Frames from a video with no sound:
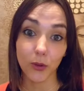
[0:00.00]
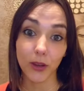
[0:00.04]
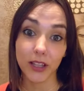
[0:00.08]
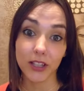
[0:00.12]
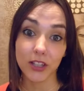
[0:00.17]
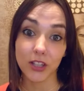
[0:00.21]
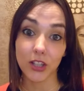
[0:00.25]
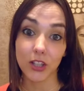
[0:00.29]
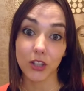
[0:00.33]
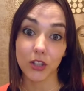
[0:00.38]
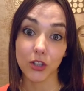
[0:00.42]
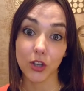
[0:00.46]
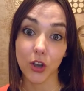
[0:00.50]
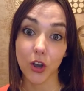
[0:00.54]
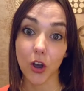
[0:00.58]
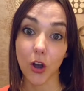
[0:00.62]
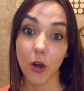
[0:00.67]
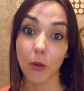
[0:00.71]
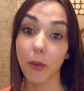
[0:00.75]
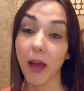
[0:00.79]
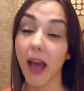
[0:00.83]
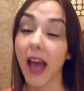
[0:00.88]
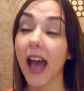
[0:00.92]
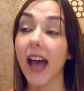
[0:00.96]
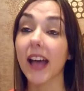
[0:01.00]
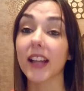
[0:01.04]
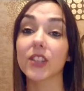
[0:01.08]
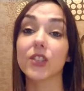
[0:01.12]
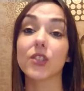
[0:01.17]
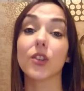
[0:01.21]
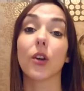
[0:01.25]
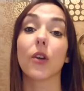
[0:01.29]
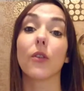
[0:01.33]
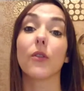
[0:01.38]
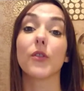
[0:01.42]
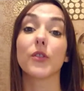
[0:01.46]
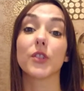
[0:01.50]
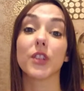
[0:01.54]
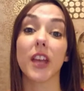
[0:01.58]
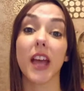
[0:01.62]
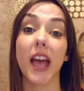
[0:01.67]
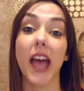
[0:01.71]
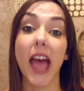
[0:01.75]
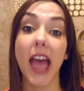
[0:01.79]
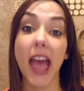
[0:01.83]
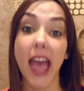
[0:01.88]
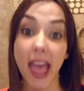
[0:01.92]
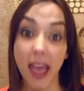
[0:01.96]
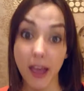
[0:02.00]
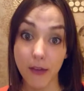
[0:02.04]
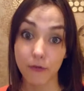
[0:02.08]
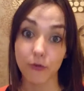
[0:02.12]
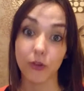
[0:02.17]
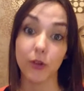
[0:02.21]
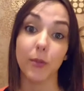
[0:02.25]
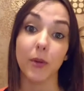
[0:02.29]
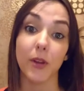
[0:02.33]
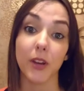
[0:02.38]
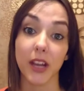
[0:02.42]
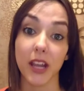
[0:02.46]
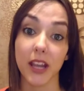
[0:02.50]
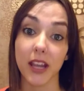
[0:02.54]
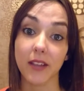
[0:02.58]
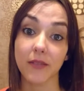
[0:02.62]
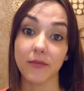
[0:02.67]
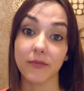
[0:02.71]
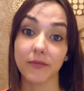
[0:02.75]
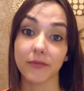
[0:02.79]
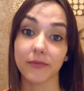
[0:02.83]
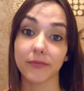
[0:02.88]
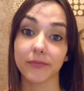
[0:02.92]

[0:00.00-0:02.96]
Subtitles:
all the way to the top. Hats off to everybody.